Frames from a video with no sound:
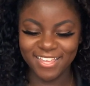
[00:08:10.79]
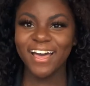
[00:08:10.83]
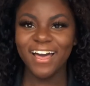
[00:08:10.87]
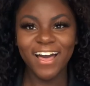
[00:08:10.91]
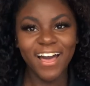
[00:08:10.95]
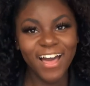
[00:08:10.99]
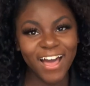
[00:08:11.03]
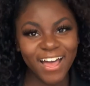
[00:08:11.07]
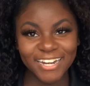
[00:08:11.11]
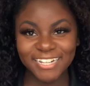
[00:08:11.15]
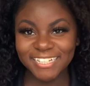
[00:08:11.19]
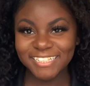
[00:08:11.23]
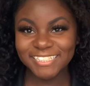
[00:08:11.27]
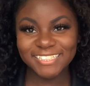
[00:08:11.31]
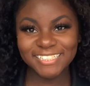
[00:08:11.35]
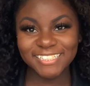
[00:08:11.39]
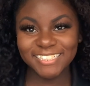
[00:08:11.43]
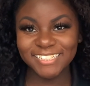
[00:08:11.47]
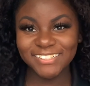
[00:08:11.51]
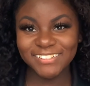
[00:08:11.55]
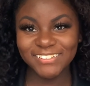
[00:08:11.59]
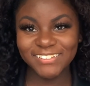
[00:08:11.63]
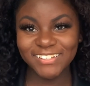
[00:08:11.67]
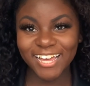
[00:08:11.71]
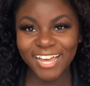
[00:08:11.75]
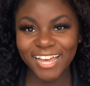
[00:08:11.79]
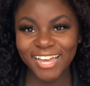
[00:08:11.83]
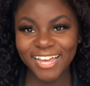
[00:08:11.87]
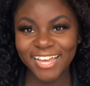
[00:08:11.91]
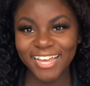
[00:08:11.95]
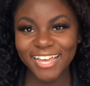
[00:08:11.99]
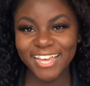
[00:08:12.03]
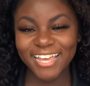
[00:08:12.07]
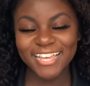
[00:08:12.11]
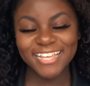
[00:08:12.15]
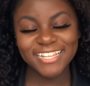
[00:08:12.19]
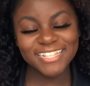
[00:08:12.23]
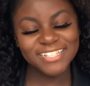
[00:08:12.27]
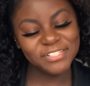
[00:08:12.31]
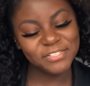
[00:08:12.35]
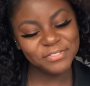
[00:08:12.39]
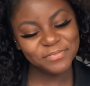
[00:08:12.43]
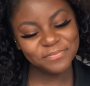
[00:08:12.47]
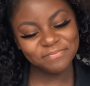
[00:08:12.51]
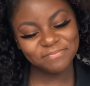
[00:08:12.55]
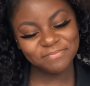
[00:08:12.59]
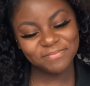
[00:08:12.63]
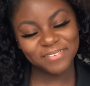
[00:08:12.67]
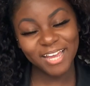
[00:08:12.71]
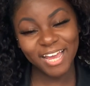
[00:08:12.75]
Honestly, you guys,
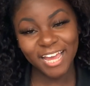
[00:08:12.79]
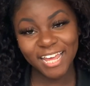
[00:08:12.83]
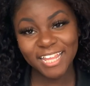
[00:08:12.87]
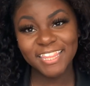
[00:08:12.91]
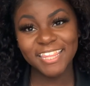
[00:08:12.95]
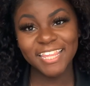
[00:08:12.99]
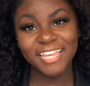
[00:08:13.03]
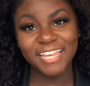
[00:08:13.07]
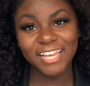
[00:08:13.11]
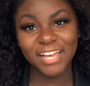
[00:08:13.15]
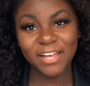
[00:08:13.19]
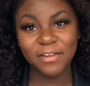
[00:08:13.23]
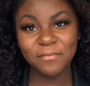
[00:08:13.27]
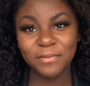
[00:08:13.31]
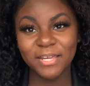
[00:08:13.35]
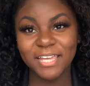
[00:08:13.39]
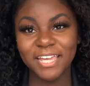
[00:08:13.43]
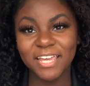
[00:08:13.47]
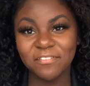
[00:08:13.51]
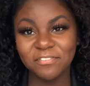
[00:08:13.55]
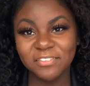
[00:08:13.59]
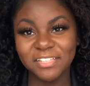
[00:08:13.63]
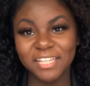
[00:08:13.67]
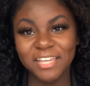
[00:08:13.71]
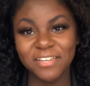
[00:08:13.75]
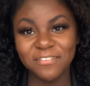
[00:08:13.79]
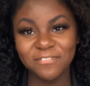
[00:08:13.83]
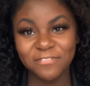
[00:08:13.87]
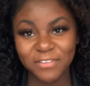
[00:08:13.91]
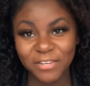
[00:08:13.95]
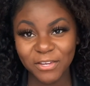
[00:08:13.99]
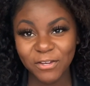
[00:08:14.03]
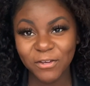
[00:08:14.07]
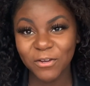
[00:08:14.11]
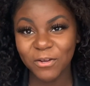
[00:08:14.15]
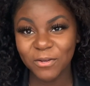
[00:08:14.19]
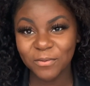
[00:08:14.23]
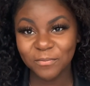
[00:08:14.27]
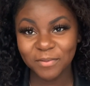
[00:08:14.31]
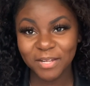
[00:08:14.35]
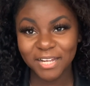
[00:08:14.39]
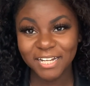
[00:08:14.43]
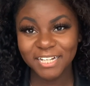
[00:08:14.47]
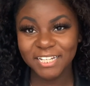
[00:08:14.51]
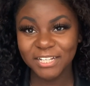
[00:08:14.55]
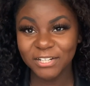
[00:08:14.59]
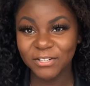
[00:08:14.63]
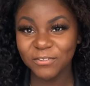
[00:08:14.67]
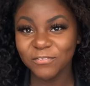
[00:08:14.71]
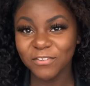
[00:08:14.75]
I think I may have gave Vick
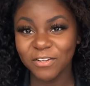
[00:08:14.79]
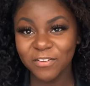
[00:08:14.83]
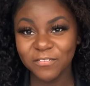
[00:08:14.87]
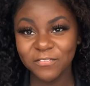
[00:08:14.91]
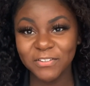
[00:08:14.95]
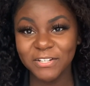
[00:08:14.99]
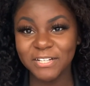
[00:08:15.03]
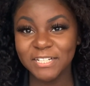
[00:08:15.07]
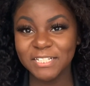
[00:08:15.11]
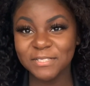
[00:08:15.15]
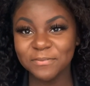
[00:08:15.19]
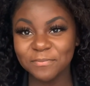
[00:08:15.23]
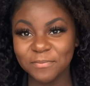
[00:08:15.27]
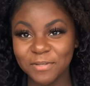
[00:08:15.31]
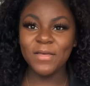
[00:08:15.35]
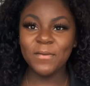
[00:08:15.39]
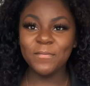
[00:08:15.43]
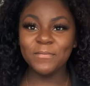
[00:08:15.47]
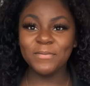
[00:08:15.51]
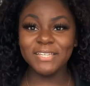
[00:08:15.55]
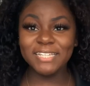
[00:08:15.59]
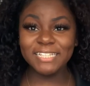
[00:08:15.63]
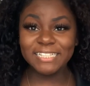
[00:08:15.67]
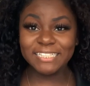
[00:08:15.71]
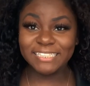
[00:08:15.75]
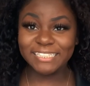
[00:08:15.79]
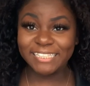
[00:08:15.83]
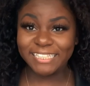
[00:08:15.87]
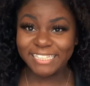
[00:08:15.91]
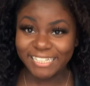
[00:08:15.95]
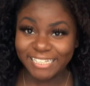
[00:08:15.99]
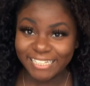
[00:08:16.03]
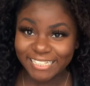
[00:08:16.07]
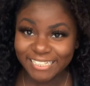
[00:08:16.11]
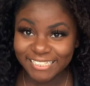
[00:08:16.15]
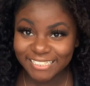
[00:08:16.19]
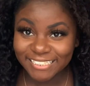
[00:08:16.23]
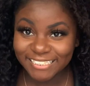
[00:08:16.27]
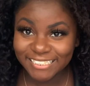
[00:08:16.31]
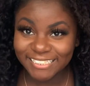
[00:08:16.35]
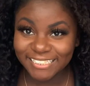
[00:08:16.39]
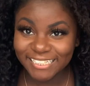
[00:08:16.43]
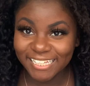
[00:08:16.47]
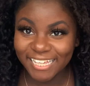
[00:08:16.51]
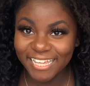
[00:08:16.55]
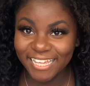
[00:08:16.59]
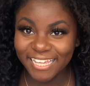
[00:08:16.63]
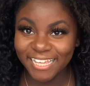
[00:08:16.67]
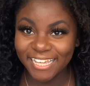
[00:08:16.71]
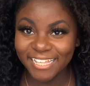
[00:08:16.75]
Almighty a run for his money because
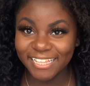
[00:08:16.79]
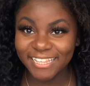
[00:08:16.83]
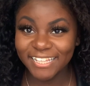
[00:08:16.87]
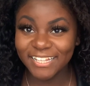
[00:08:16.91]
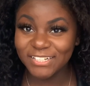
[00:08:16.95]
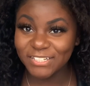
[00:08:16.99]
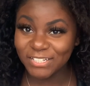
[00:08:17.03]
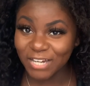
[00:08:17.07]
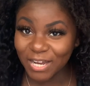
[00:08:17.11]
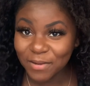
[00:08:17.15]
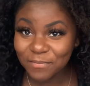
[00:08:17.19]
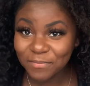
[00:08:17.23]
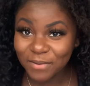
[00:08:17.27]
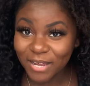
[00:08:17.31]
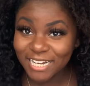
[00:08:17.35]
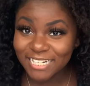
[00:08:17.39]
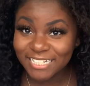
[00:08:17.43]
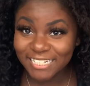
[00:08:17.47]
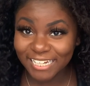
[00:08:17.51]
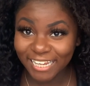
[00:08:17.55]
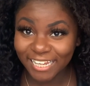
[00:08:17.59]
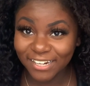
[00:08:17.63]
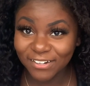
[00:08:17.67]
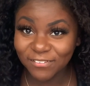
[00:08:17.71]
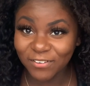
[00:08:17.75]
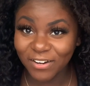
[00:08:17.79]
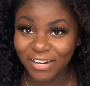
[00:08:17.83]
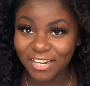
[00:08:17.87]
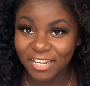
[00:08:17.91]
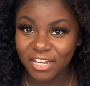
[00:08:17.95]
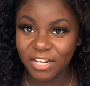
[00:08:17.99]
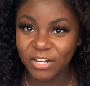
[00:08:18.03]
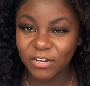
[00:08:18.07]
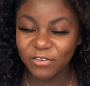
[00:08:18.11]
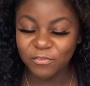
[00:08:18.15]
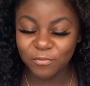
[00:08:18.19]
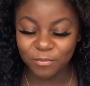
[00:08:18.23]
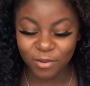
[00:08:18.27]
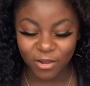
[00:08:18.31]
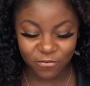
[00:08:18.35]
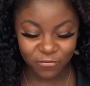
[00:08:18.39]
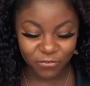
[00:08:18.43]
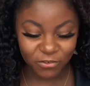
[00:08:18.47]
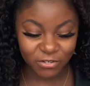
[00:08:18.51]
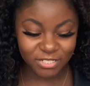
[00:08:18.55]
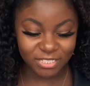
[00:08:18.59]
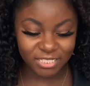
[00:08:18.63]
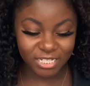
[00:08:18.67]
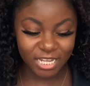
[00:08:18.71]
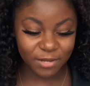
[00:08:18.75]
the job I did right here for my
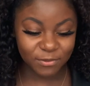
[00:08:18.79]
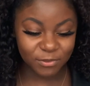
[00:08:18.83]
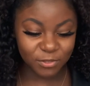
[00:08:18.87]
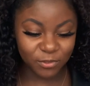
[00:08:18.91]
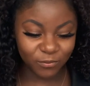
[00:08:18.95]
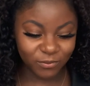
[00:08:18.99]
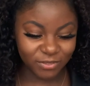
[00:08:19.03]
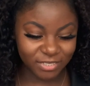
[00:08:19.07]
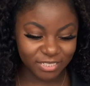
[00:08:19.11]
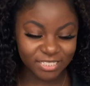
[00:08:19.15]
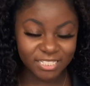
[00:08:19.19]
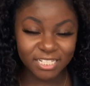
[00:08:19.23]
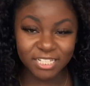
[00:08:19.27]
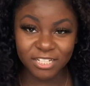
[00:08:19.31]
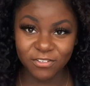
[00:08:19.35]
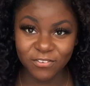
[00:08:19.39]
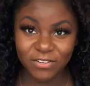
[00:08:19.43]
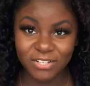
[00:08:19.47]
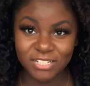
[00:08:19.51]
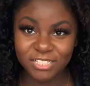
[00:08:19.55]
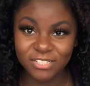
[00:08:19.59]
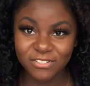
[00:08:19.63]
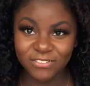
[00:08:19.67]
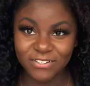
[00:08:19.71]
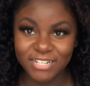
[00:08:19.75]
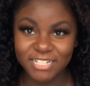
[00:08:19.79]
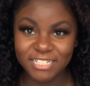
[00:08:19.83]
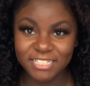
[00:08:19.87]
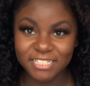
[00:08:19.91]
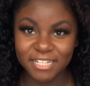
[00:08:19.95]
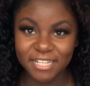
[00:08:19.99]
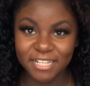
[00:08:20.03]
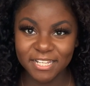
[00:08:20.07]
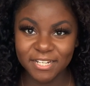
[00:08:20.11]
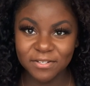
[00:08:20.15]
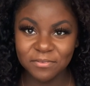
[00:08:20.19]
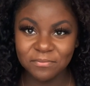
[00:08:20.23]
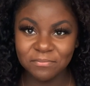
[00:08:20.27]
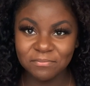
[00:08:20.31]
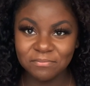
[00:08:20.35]
first time doing a sneaker restoration,